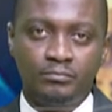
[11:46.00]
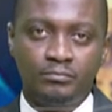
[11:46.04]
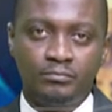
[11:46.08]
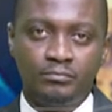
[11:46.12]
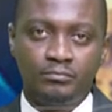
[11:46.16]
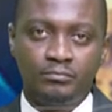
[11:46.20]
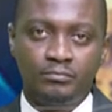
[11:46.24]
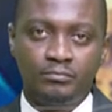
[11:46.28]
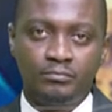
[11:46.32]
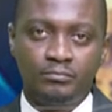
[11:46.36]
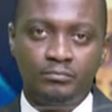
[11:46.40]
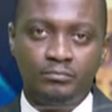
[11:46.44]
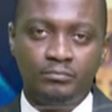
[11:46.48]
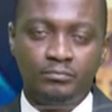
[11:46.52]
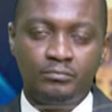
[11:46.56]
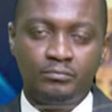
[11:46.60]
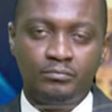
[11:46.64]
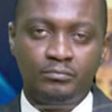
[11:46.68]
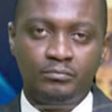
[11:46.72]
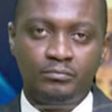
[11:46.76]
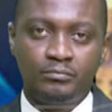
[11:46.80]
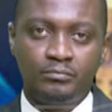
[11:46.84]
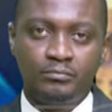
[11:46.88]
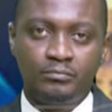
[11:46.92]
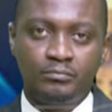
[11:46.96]

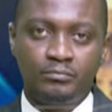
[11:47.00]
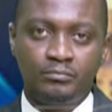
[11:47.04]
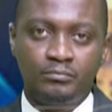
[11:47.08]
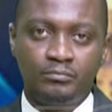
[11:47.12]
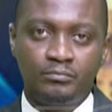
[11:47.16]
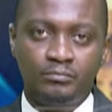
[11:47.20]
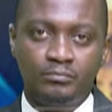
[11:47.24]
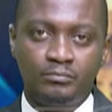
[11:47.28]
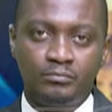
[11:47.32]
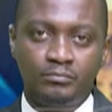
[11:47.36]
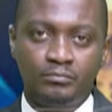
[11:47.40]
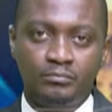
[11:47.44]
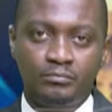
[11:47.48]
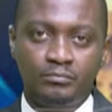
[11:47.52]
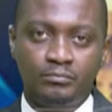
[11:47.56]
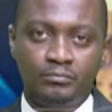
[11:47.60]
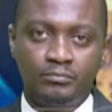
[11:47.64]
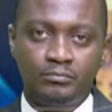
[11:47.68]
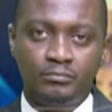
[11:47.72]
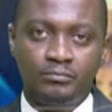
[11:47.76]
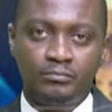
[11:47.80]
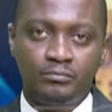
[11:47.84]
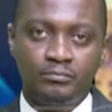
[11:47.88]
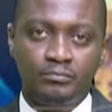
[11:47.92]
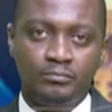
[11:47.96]

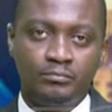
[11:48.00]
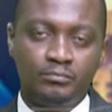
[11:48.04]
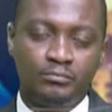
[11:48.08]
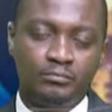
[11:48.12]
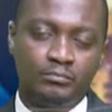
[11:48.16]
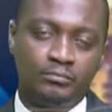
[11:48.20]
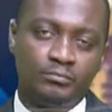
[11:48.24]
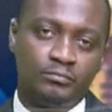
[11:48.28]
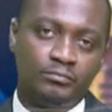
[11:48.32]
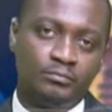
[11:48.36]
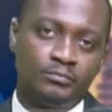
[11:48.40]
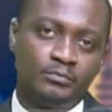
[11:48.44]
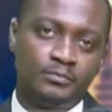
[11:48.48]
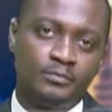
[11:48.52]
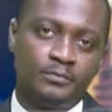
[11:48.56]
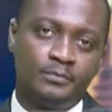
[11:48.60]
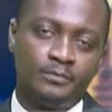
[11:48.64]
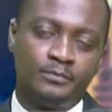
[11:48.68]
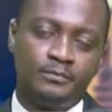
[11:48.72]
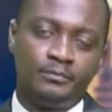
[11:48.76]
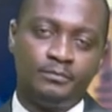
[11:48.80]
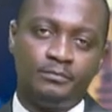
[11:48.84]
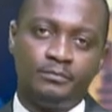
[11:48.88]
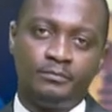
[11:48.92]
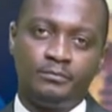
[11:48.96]

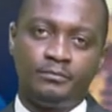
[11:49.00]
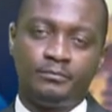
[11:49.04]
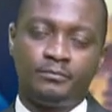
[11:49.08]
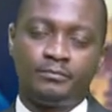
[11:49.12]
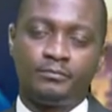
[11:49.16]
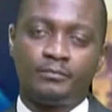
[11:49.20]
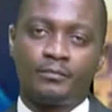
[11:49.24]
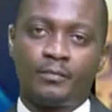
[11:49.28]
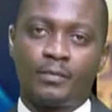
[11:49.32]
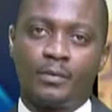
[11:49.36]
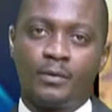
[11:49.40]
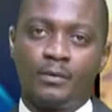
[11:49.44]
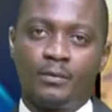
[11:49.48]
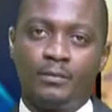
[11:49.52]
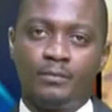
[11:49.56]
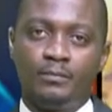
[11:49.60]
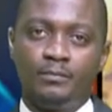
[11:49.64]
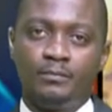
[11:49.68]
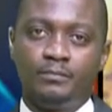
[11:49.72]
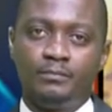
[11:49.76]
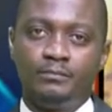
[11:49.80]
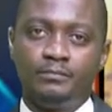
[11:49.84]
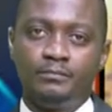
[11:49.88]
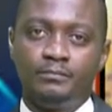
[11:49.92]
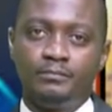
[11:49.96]

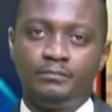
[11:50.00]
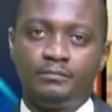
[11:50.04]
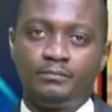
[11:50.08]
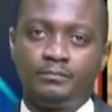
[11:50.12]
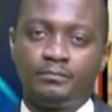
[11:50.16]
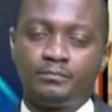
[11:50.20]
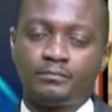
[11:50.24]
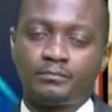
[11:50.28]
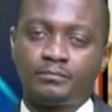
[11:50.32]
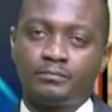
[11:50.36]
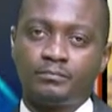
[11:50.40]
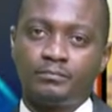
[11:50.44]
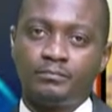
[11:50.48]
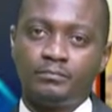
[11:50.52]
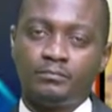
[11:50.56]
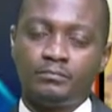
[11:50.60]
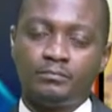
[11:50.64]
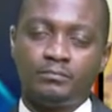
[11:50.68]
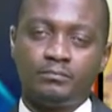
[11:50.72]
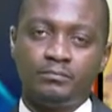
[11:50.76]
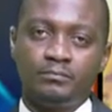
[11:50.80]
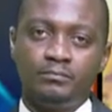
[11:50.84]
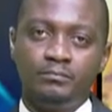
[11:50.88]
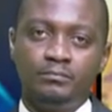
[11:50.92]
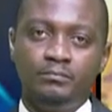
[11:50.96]

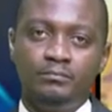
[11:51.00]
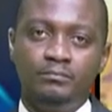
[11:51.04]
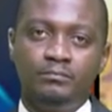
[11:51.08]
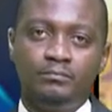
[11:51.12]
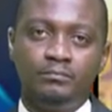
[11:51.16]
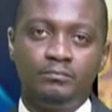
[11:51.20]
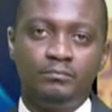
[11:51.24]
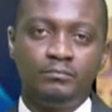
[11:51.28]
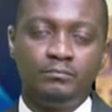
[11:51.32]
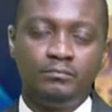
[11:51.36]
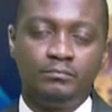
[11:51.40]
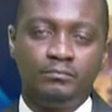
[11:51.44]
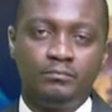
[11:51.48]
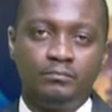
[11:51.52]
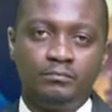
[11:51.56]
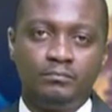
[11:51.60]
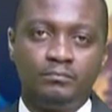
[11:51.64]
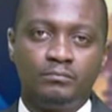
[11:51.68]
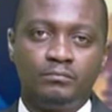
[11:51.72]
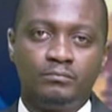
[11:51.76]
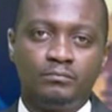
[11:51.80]
(not speaking)